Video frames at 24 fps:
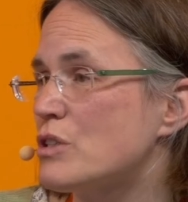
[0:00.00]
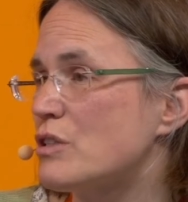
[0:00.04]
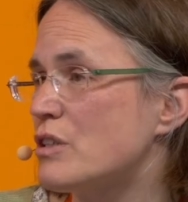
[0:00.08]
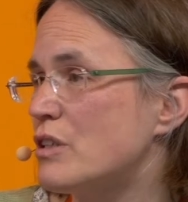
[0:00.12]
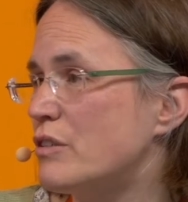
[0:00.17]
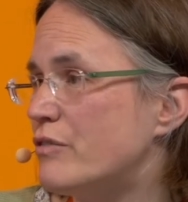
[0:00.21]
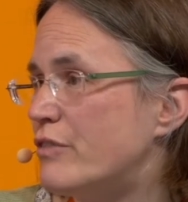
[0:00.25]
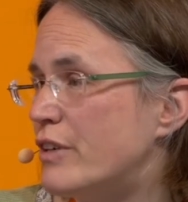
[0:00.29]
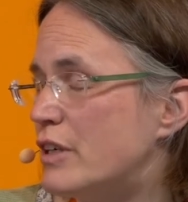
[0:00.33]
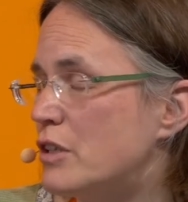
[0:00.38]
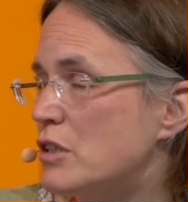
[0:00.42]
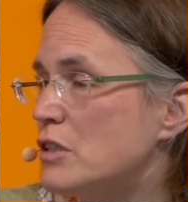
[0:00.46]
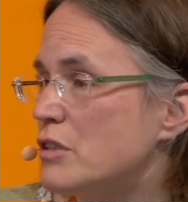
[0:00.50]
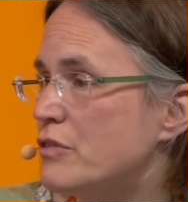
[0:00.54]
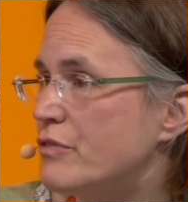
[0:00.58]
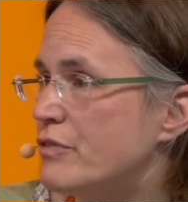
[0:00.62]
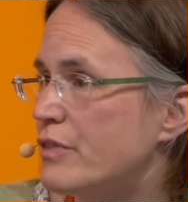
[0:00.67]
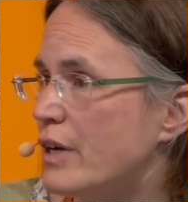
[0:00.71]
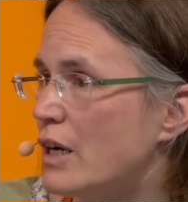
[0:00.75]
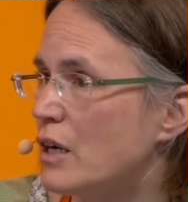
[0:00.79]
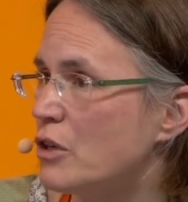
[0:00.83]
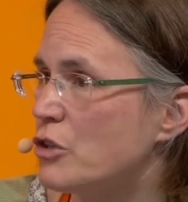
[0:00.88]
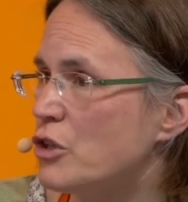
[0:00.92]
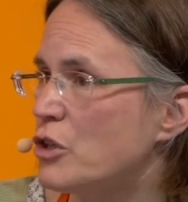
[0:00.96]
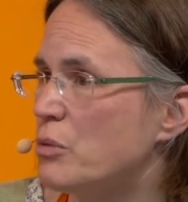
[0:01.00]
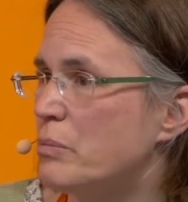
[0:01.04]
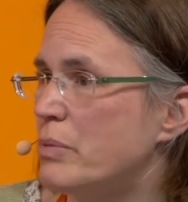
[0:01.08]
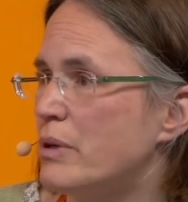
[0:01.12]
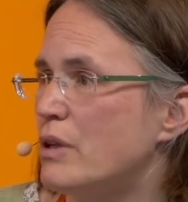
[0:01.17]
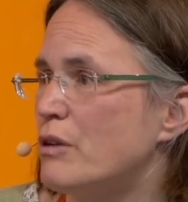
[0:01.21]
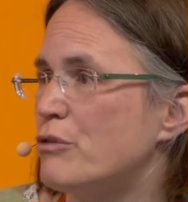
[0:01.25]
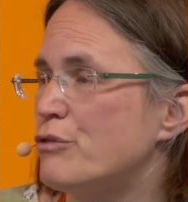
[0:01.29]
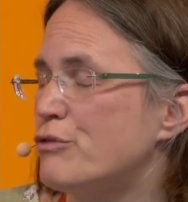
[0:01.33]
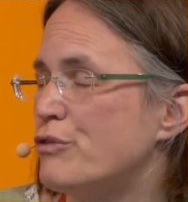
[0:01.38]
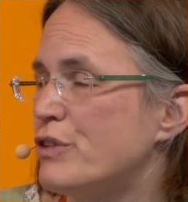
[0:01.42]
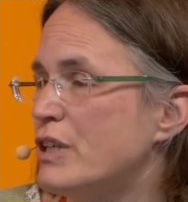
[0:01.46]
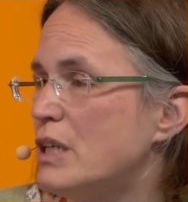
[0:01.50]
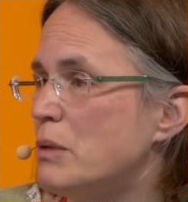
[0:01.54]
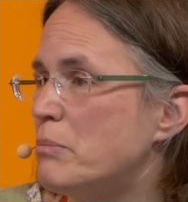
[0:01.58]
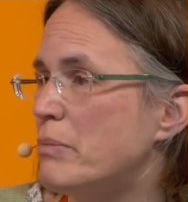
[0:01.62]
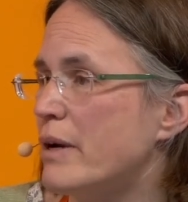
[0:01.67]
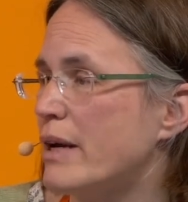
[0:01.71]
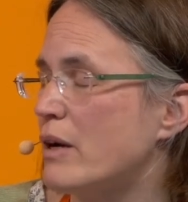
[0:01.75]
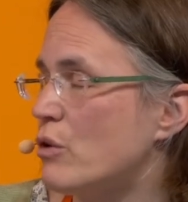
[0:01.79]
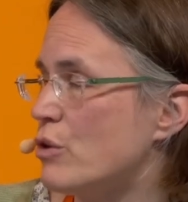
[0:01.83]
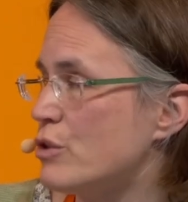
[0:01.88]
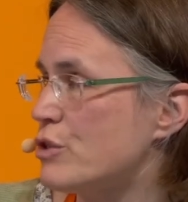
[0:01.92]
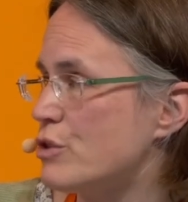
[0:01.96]
a very valuable
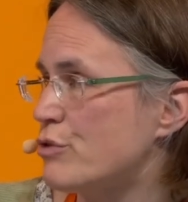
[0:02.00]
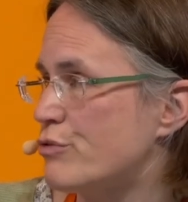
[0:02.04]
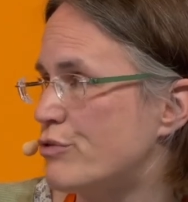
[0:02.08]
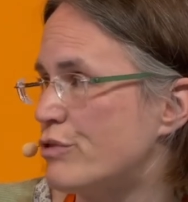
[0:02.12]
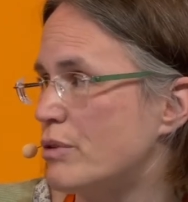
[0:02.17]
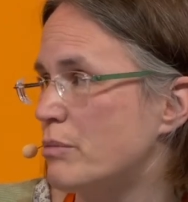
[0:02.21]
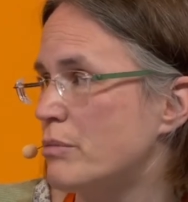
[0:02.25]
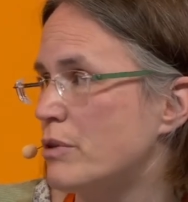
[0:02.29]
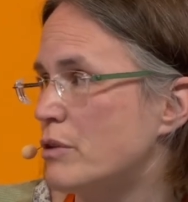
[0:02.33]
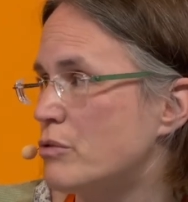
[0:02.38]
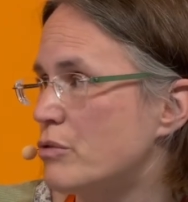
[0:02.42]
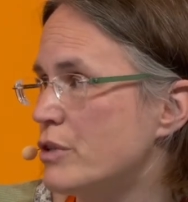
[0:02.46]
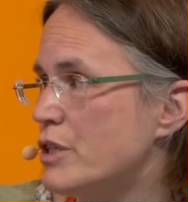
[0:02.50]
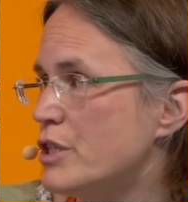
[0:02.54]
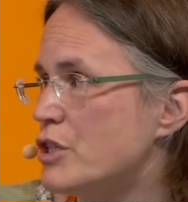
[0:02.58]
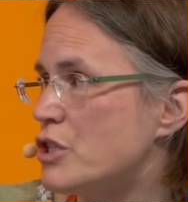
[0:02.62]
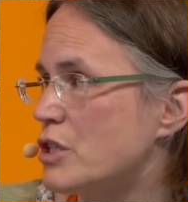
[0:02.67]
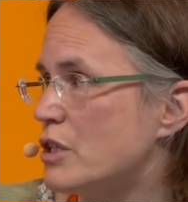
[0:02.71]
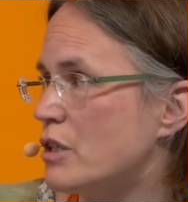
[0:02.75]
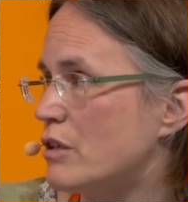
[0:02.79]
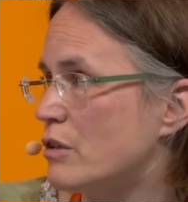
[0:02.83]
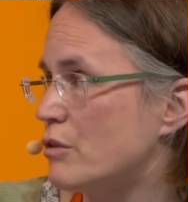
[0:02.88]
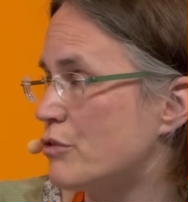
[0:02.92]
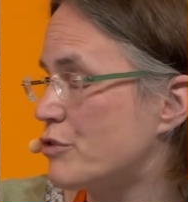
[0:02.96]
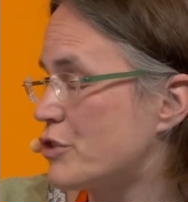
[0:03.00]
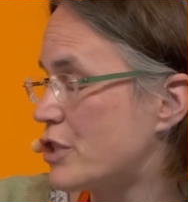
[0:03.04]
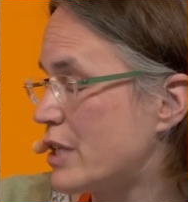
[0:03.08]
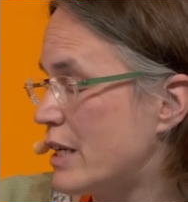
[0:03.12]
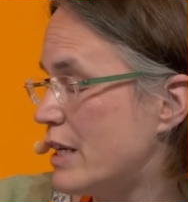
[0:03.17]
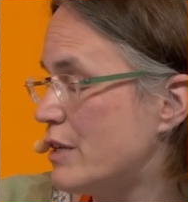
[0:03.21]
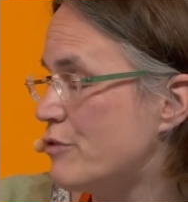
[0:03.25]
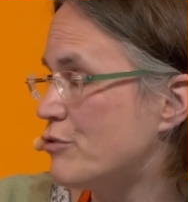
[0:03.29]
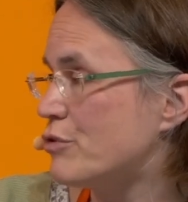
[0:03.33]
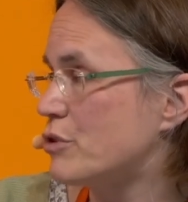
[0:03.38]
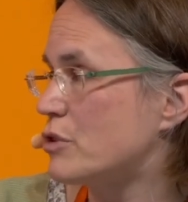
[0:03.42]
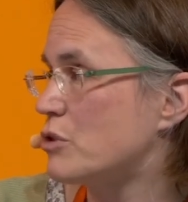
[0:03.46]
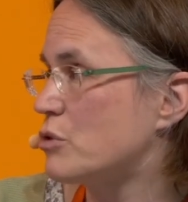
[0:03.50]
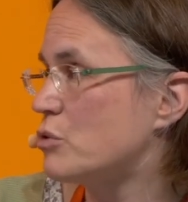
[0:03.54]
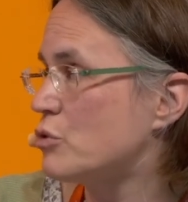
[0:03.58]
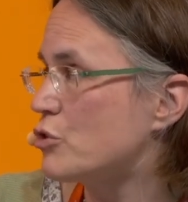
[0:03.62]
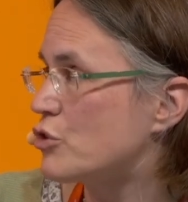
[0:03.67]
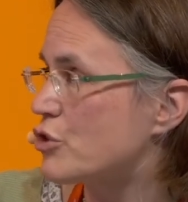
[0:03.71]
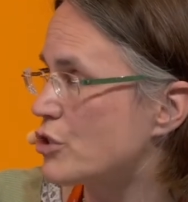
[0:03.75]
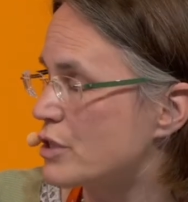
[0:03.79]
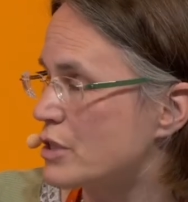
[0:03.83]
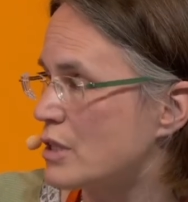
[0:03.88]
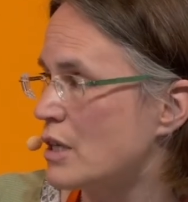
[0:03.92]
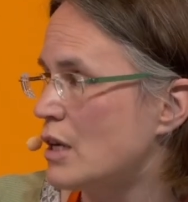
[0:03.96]
feedback also from the region of Steinfurt, who
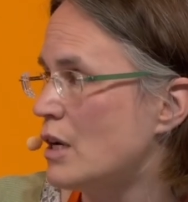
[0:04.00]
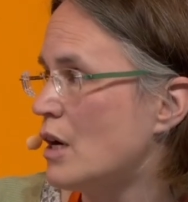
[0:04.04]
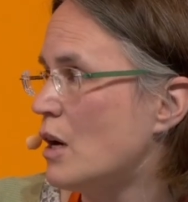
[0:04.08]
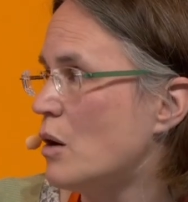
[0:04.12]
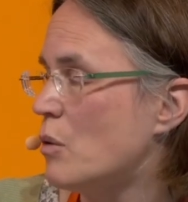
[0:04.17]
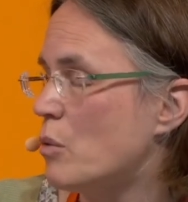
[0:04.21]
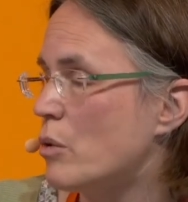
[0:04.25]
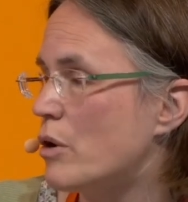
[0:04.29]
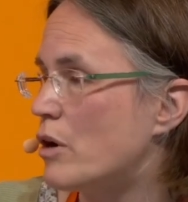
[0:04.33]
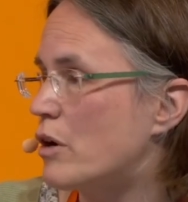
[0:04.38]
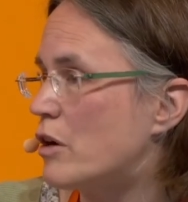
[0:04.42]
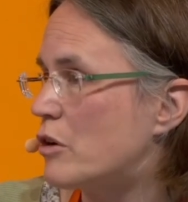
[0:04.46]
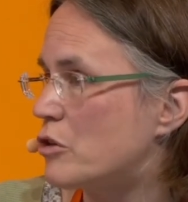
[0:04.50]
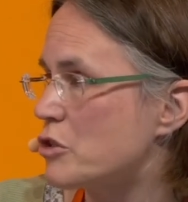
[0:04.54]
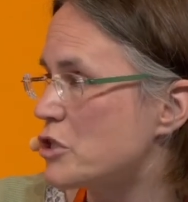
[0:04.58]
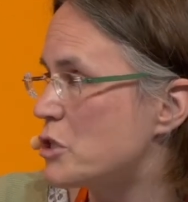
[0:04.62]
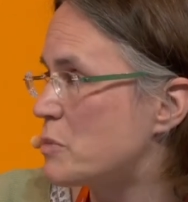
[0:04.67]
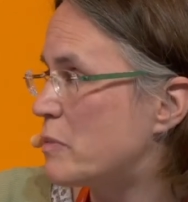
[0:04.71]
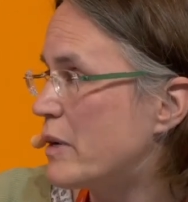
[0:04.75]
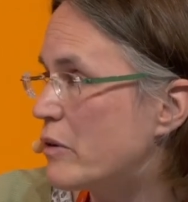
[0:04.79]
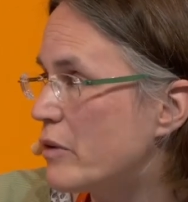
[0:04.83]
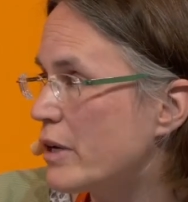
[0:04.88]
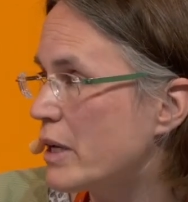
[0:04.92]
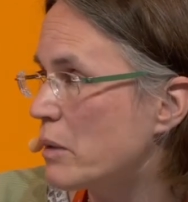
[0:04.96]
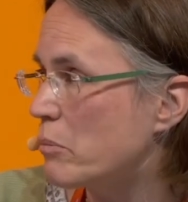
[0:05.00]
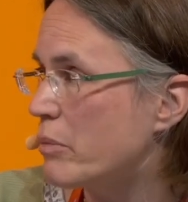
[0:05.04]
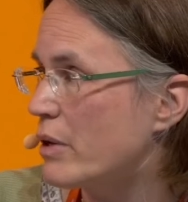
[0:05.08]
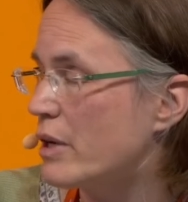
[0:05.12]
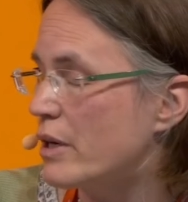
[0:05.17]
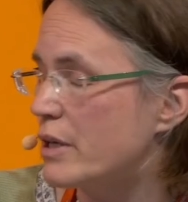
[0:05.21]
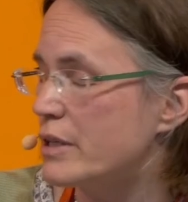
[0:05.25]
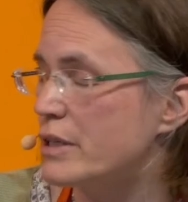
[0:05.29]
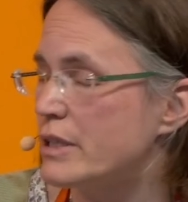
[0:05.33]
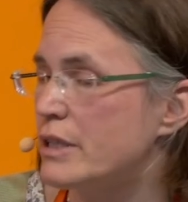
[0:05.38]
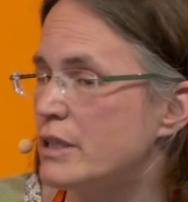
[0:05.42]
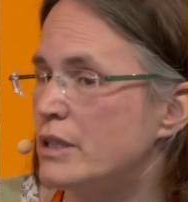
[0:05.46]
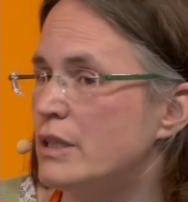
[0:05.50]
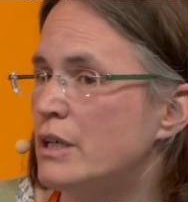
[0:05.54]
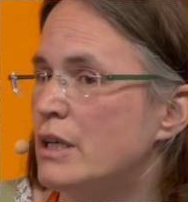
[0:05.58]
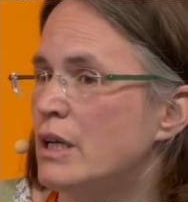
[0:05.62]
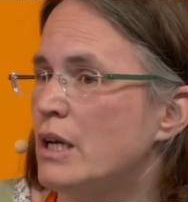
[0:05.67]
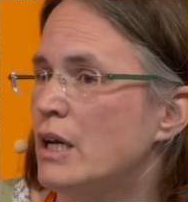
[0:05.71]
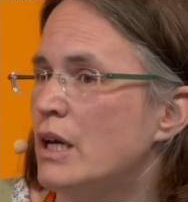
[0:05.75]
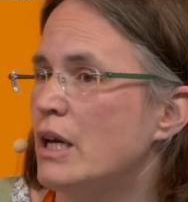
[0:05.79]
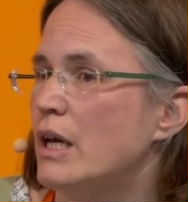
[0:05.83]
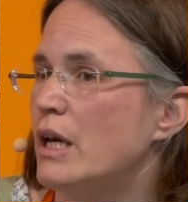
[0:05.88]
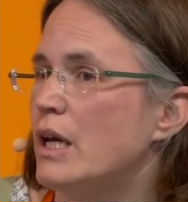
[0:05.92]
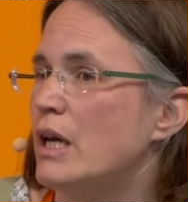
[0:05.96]
just were our sparring partner
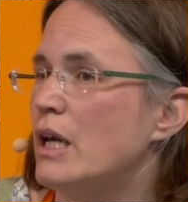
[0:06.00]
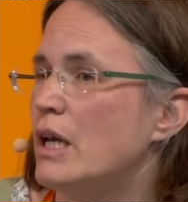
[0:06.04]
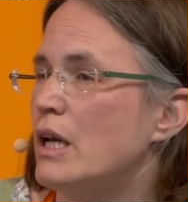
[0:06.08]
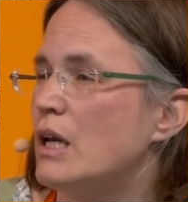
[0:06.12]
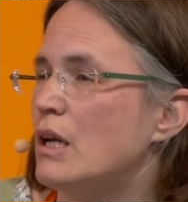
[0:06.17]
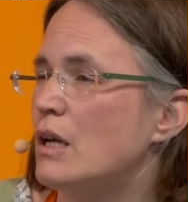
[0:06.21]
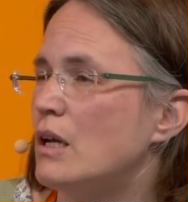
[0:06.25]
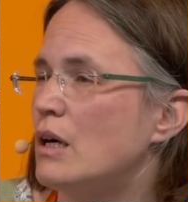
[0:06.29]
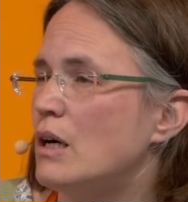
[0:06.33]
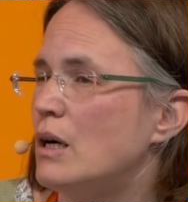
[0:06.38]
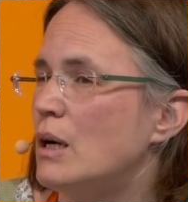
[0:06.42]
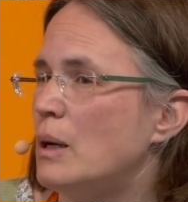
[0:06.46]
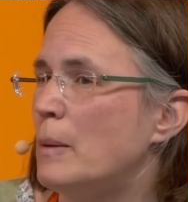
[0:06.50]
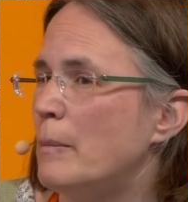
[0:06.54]
in